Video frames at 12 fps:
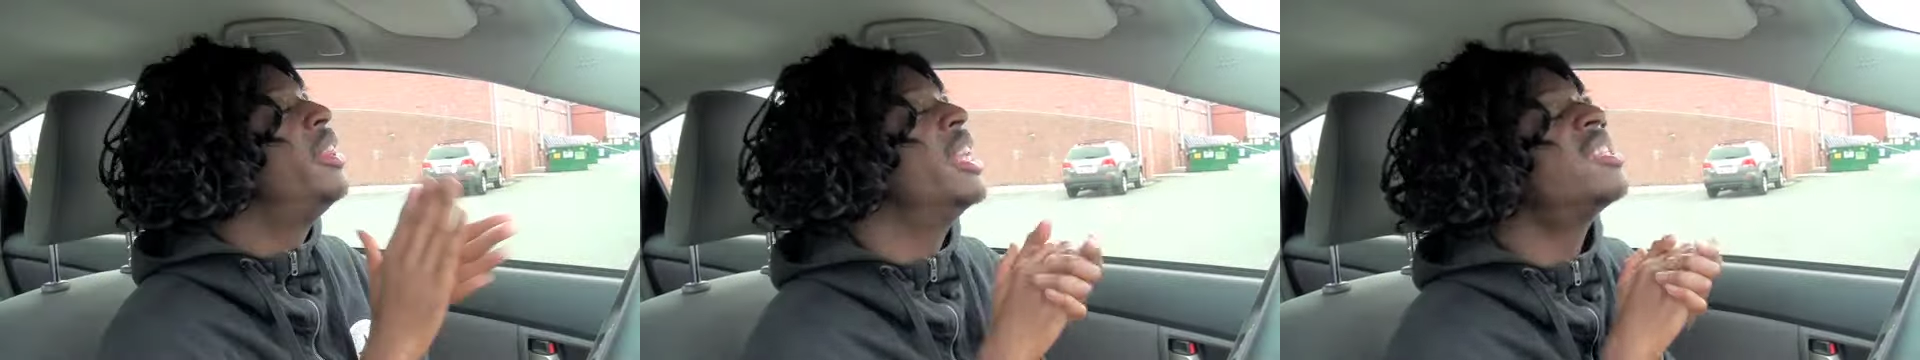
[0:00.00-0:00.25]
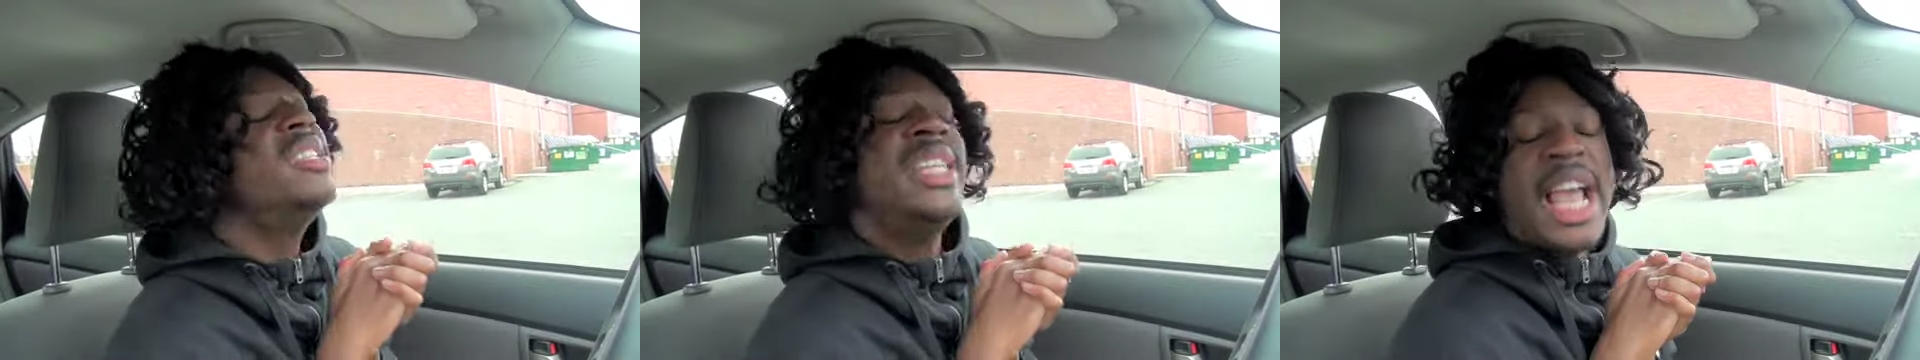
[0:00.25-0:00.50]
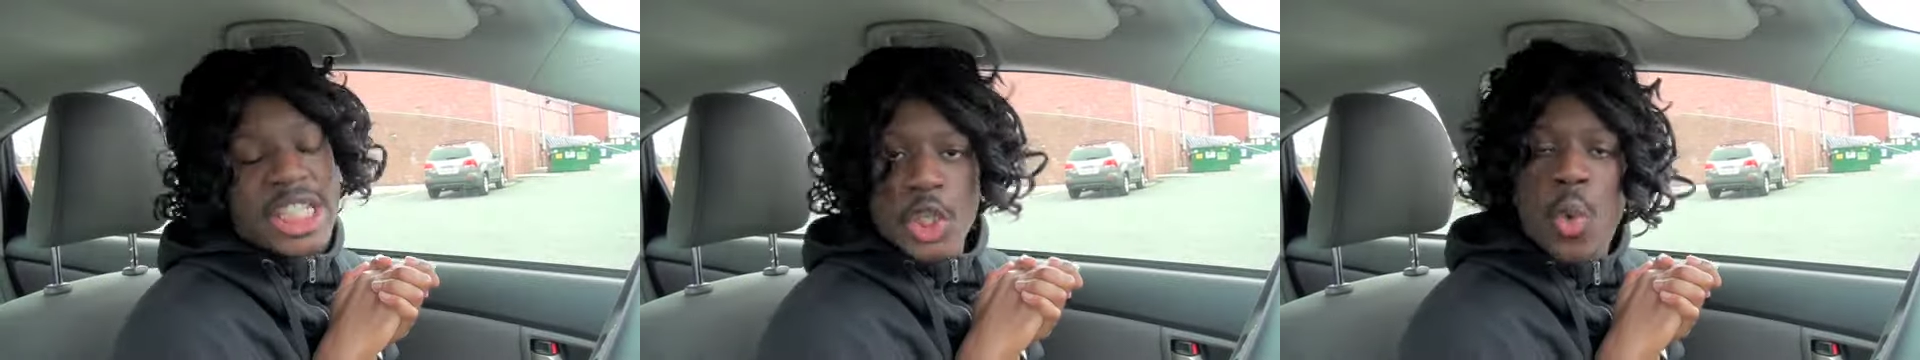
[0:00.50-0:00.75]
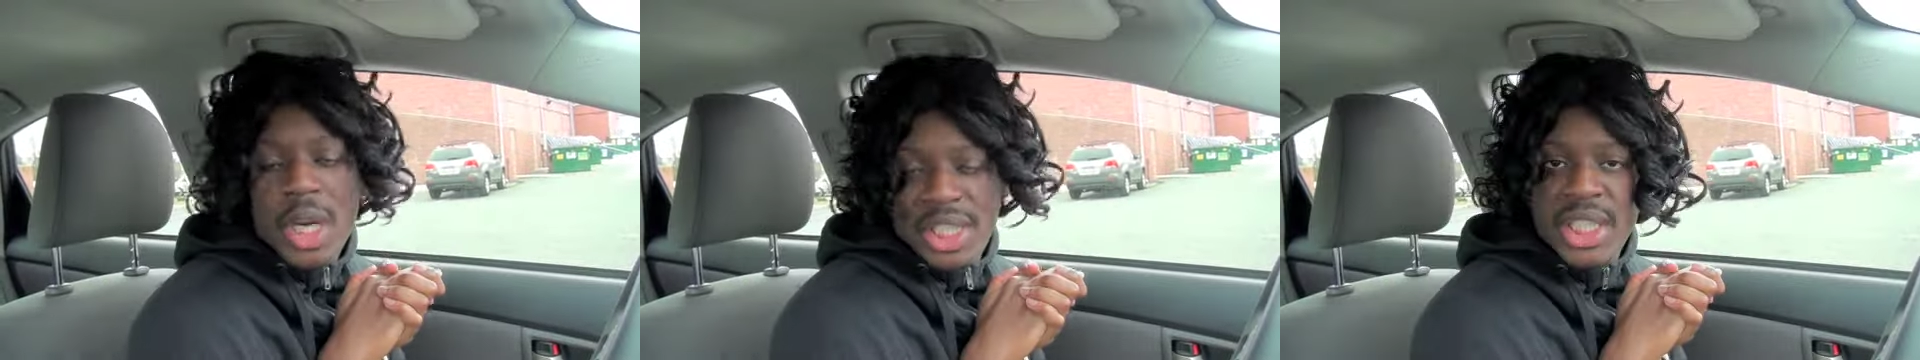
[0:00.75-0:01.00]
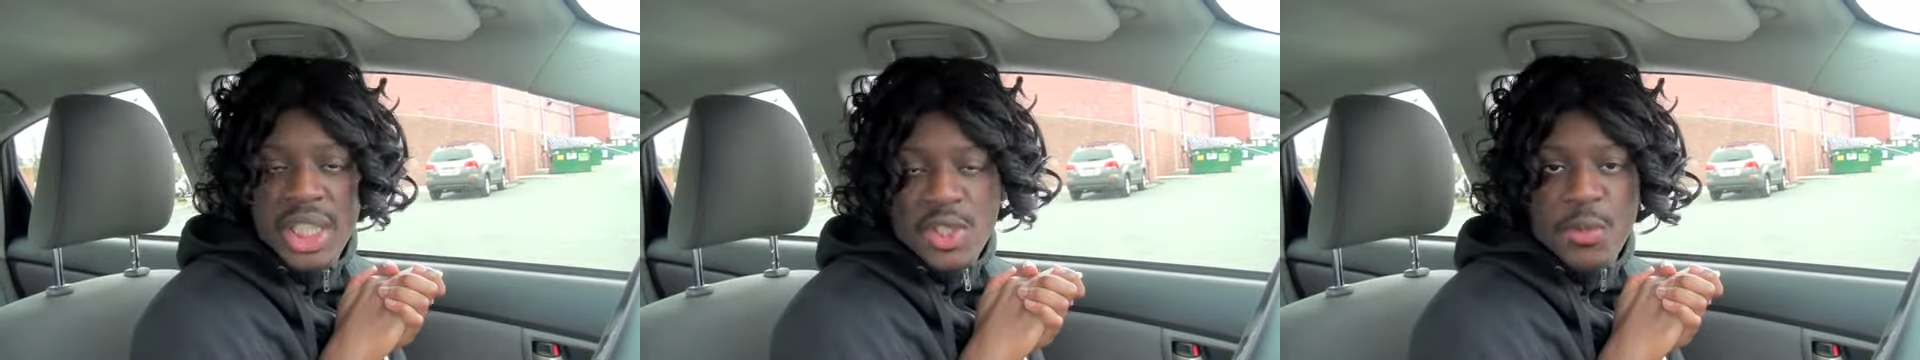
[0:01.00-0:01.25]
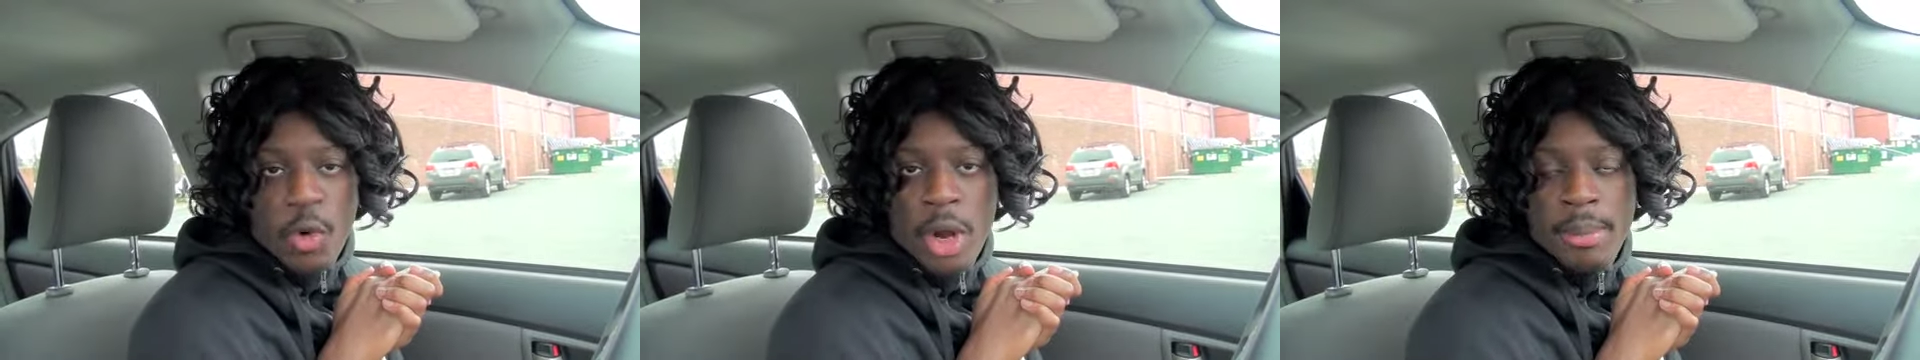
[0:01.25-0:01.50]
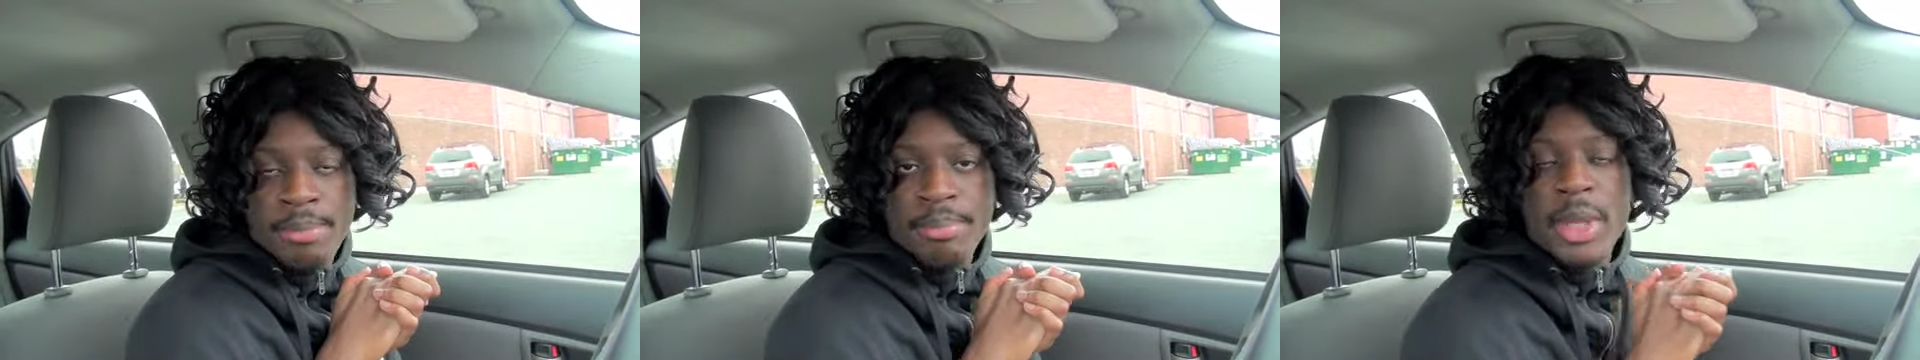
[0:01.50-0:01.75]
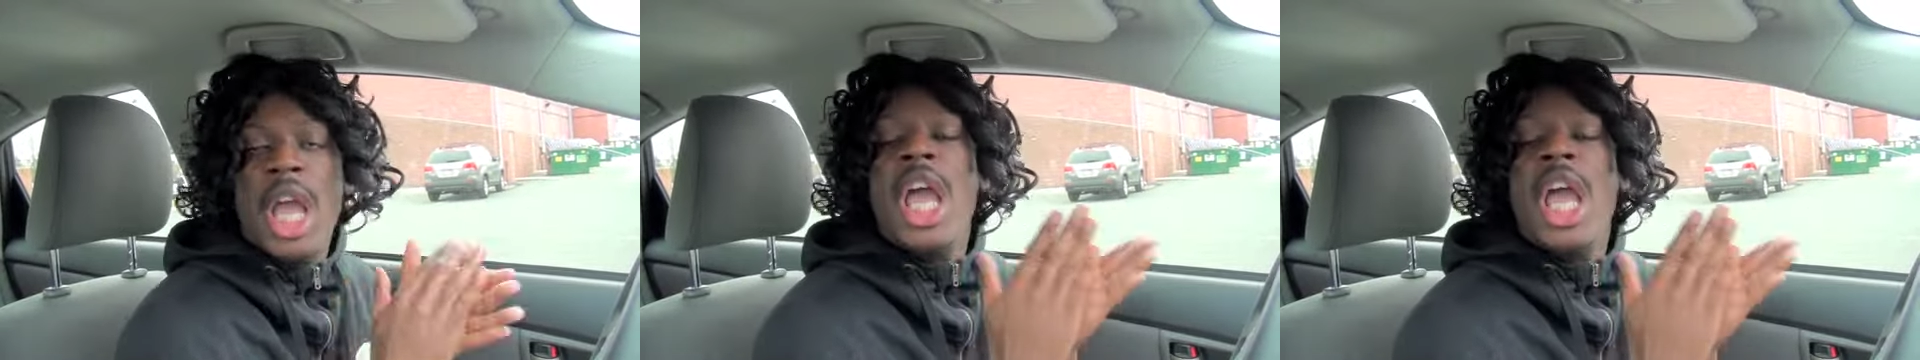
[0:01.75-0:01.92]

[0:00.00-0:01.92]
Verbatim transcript: This next question is from